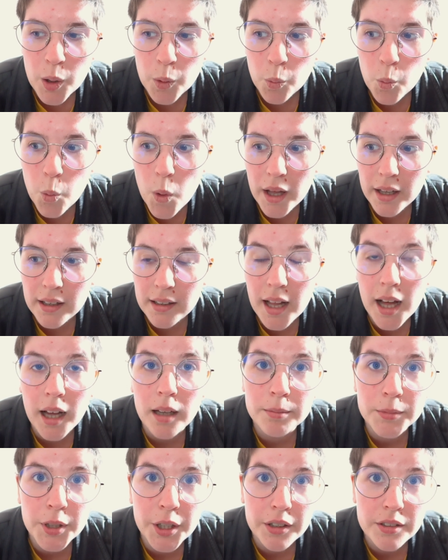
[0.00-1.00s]
Well,
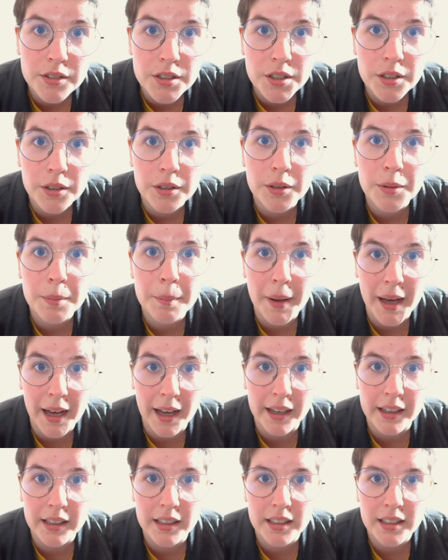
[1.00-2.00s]
I'm going to
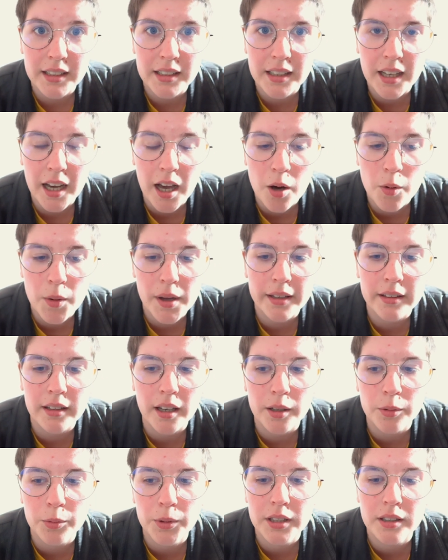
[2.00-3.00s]
pack now, and
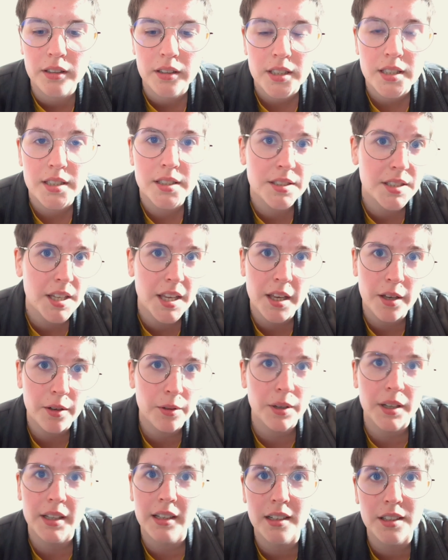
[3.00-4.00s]
I will see
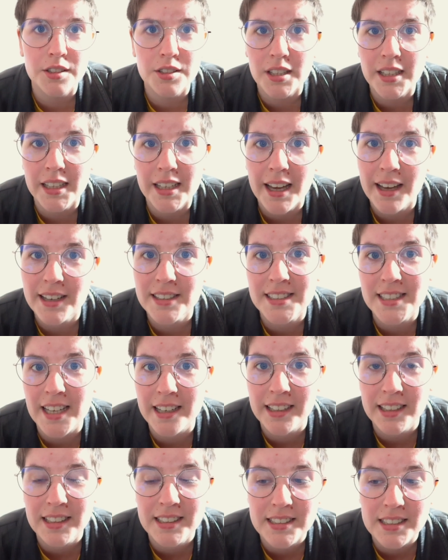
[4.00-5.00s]
you in literally a
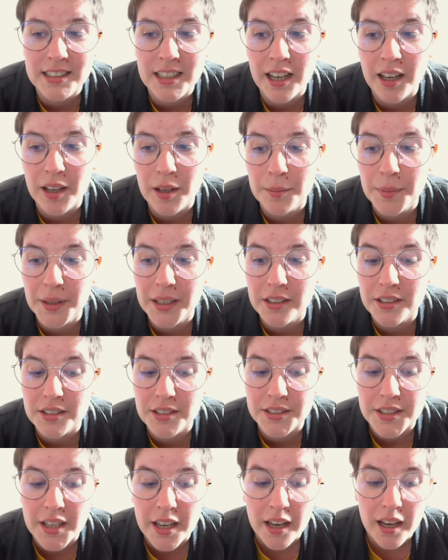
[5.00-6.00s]
second
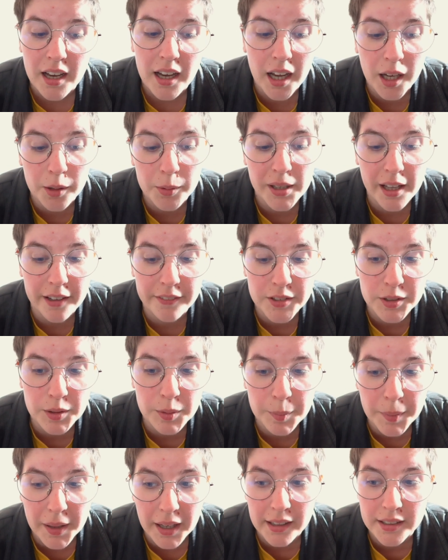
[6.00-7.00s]
because I will have to
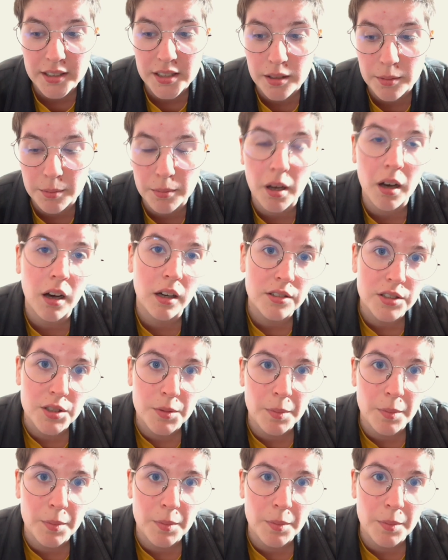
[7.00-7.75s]
pack some art